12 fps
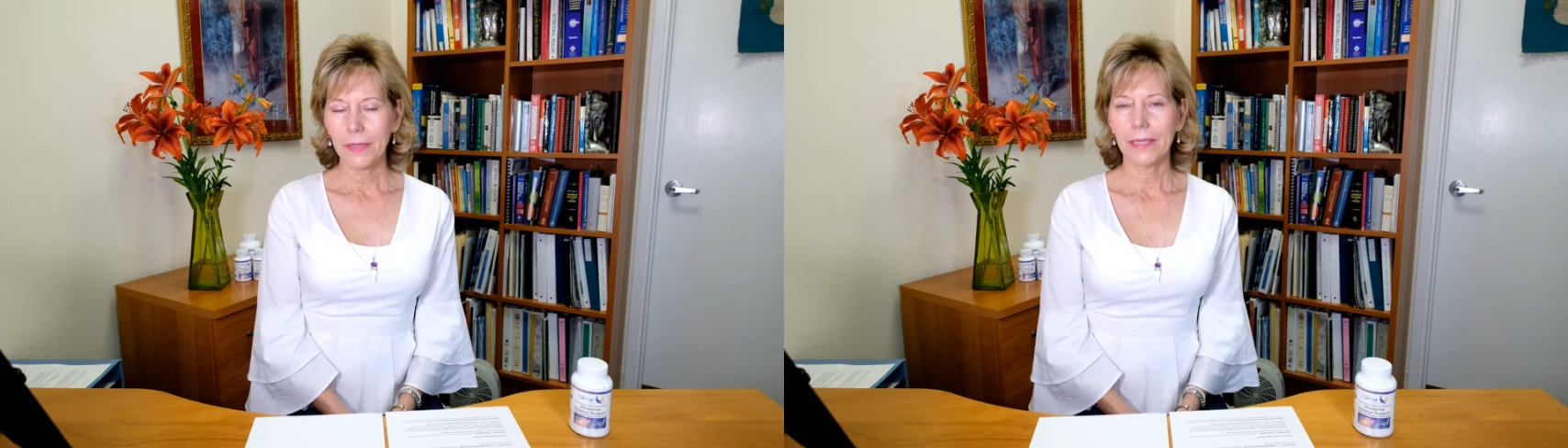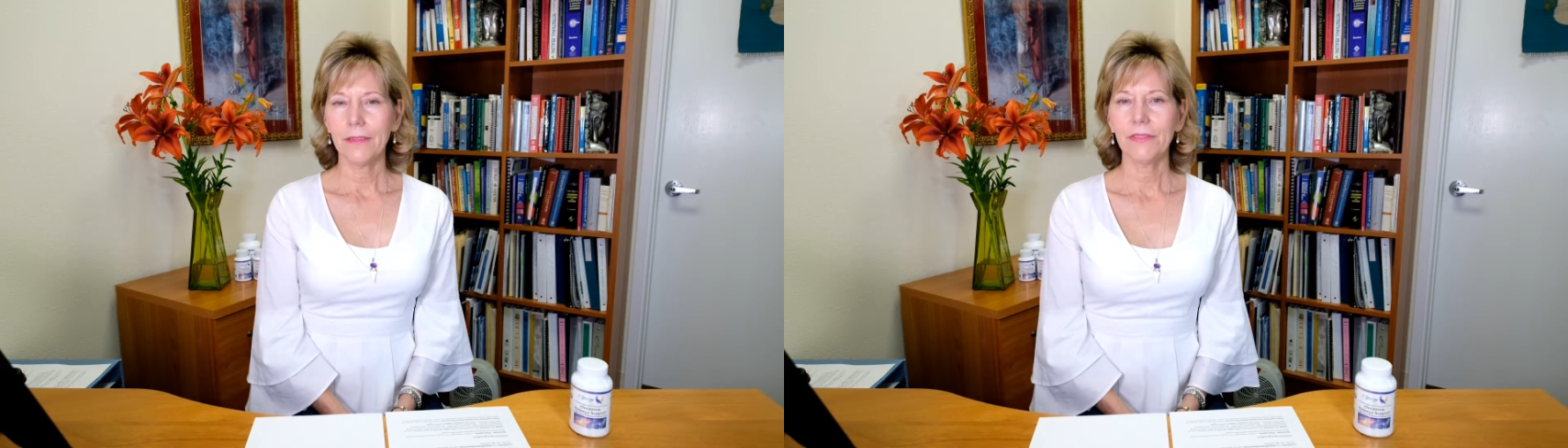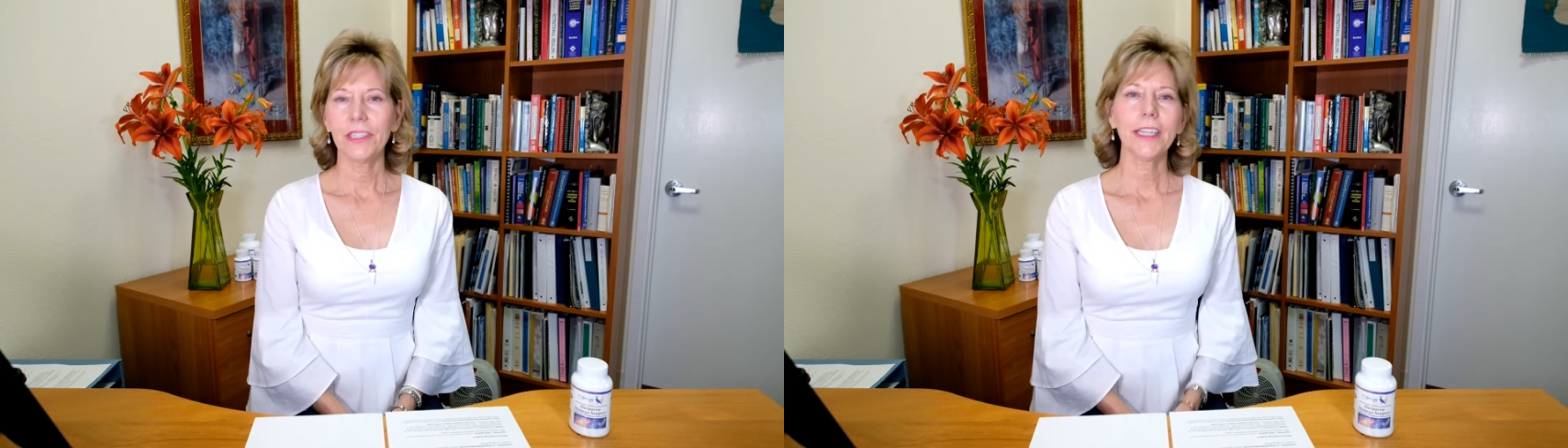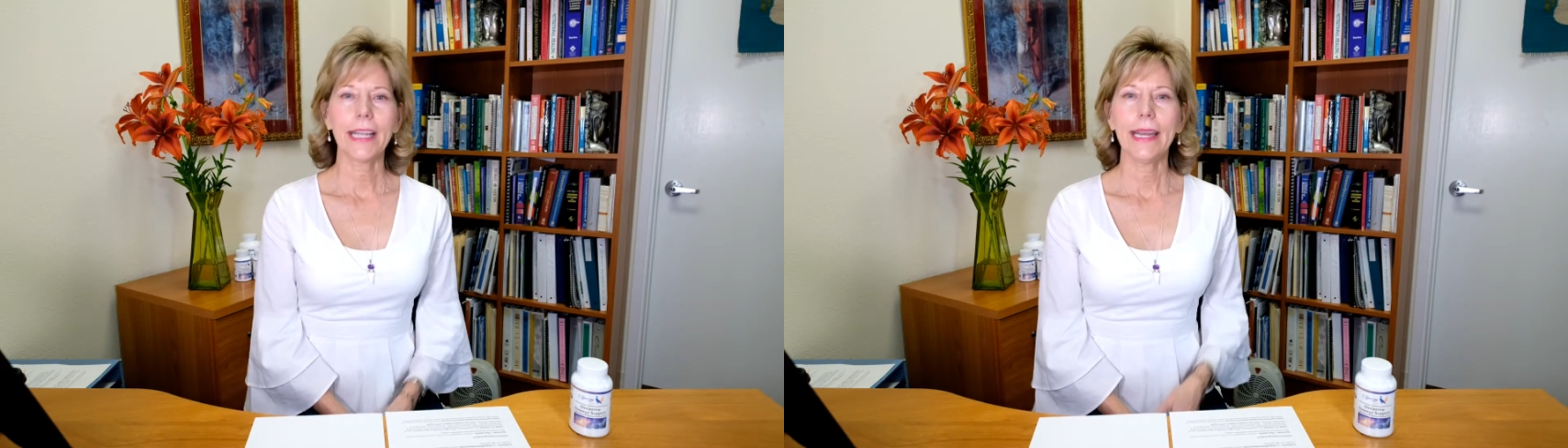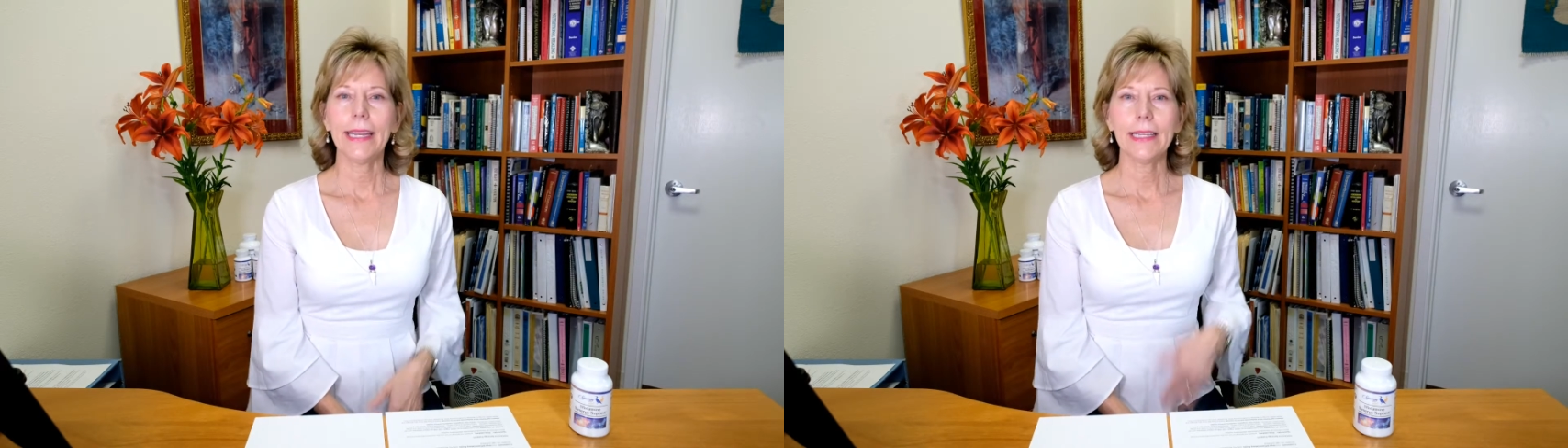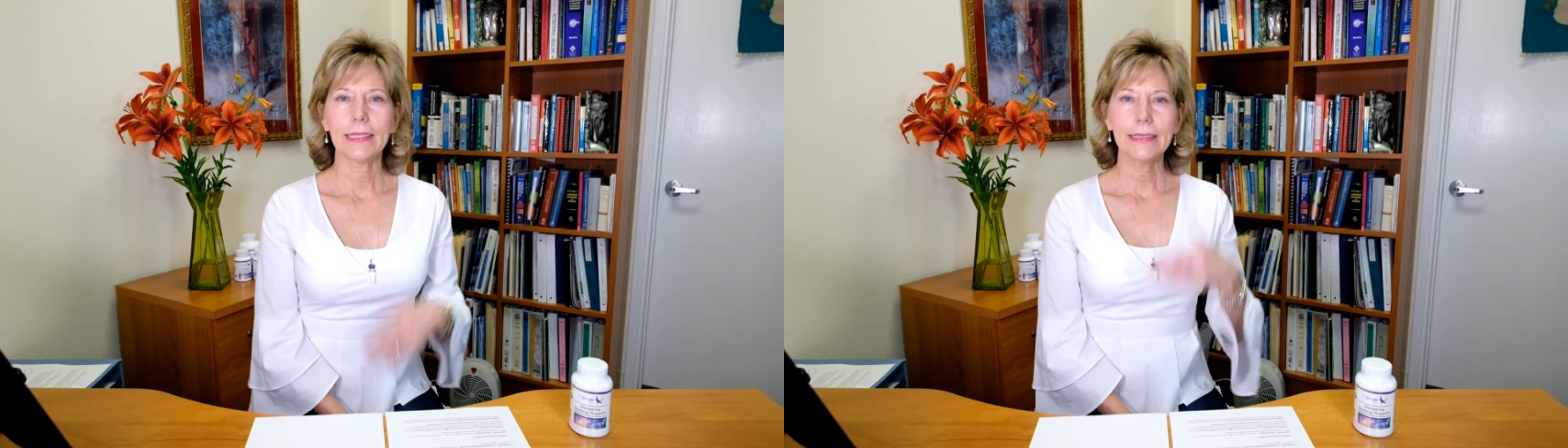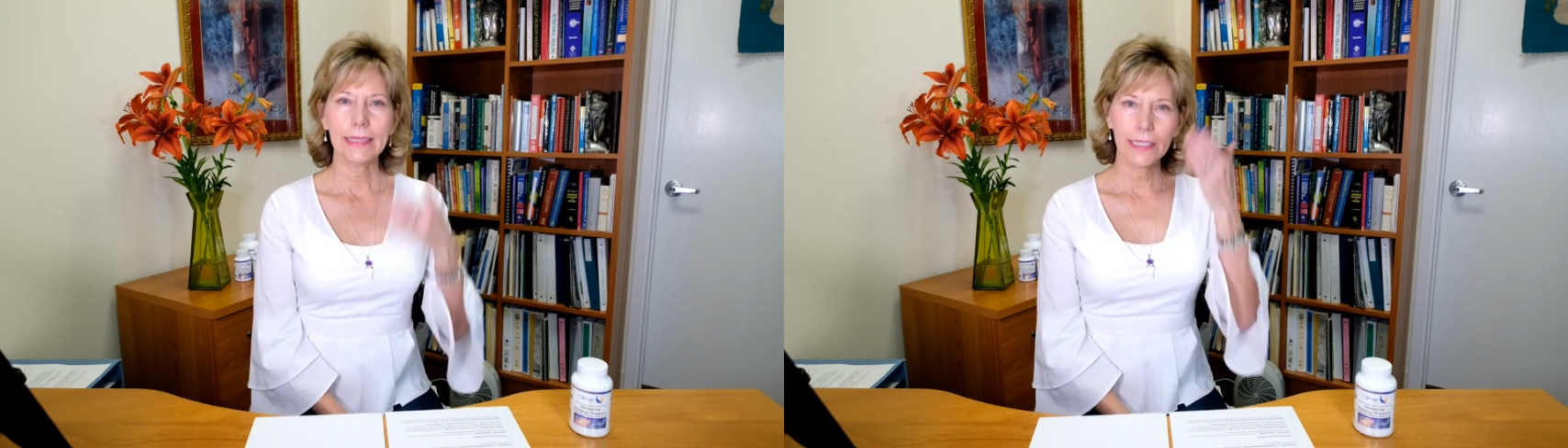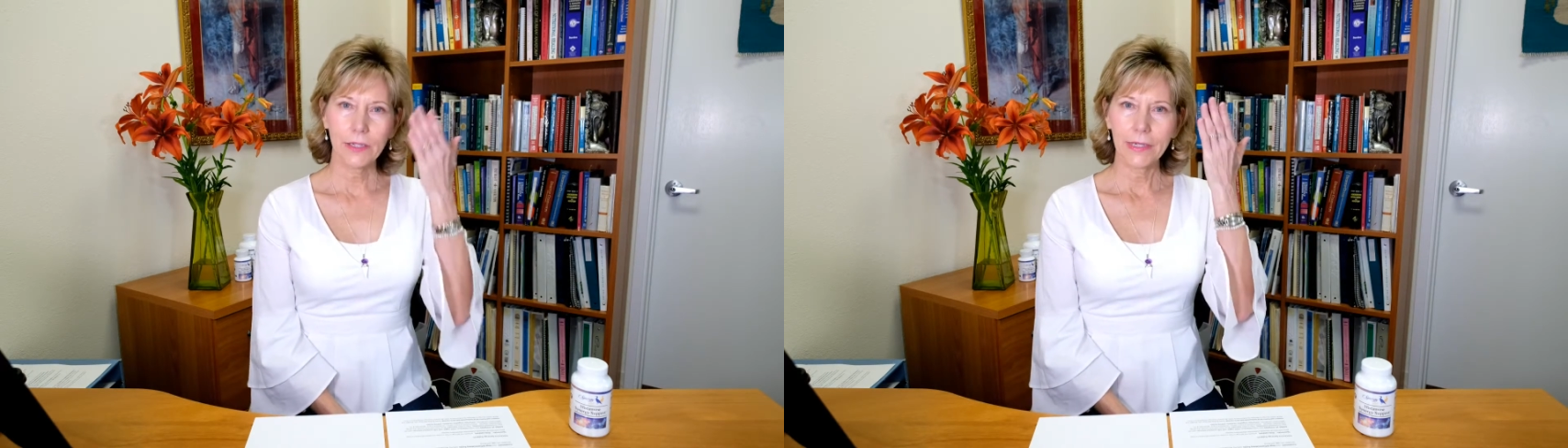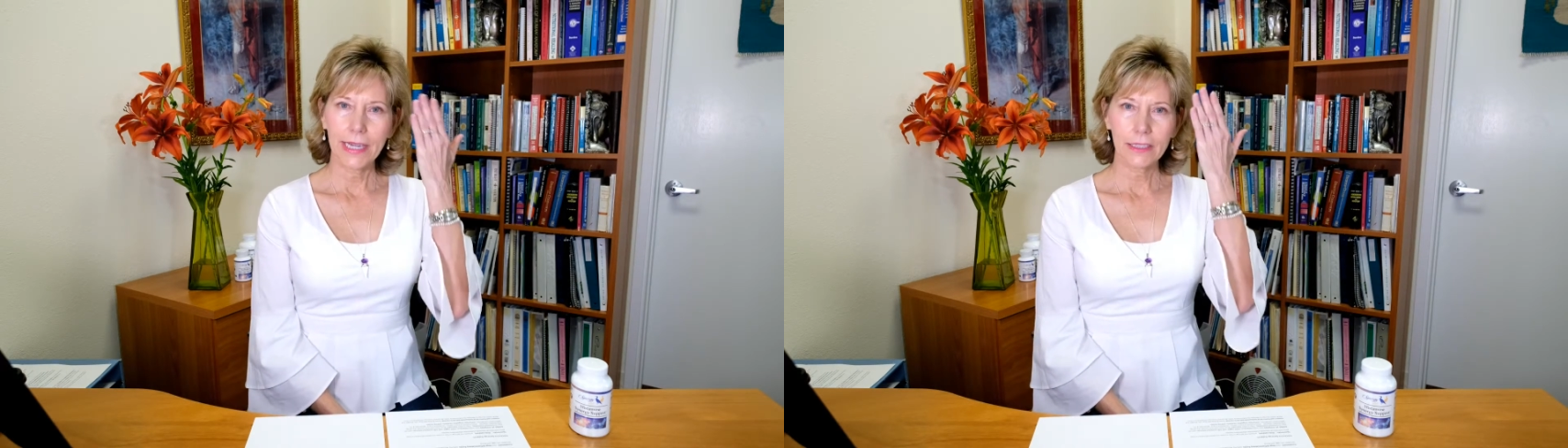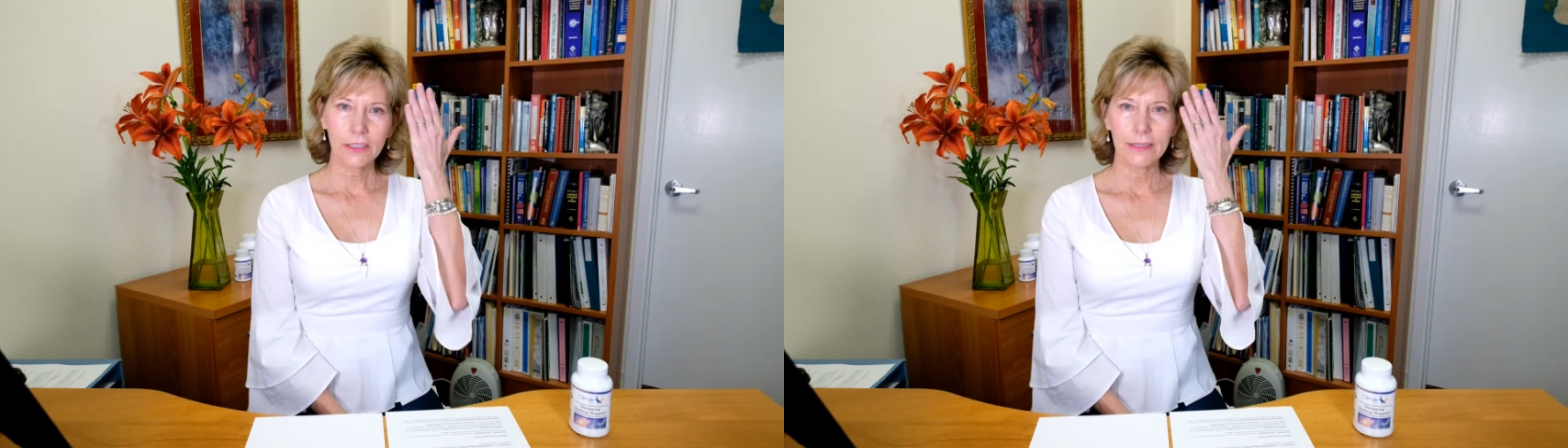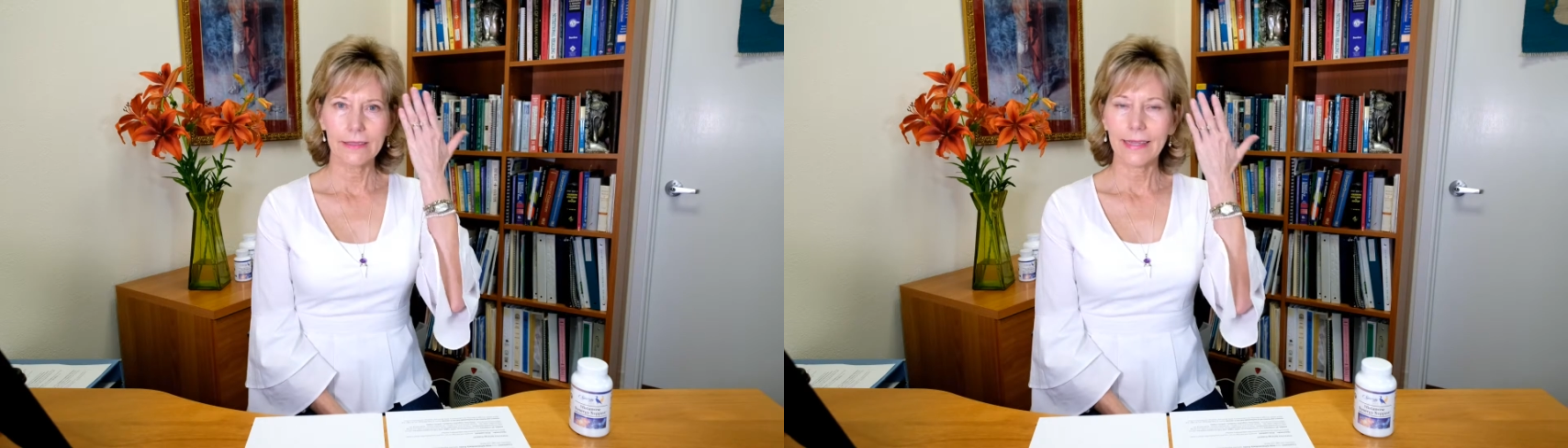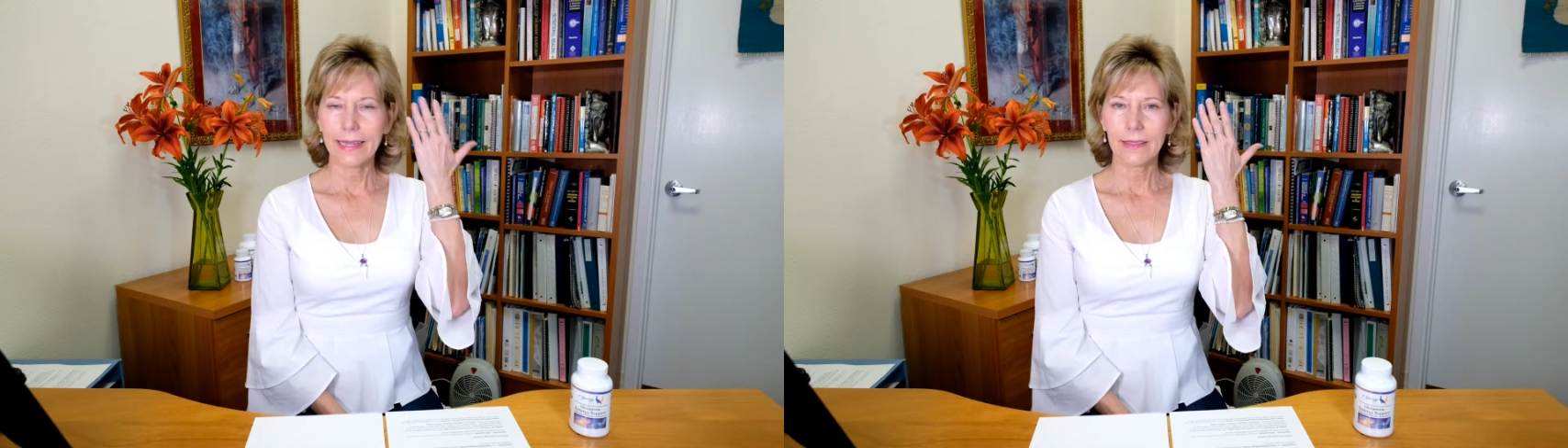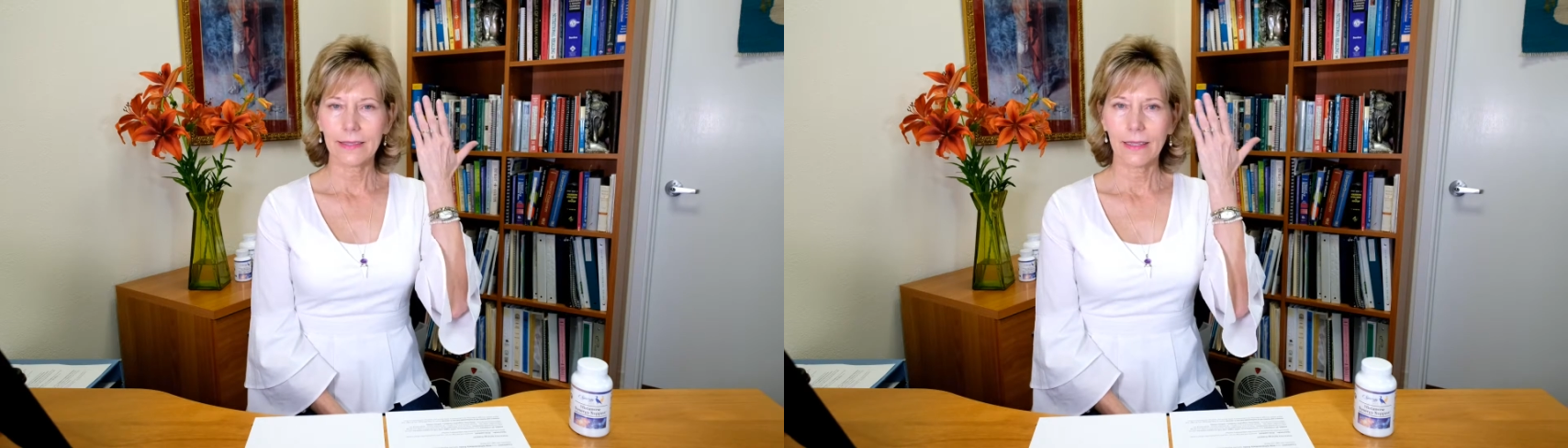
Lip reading: if you're getting acidic reactions like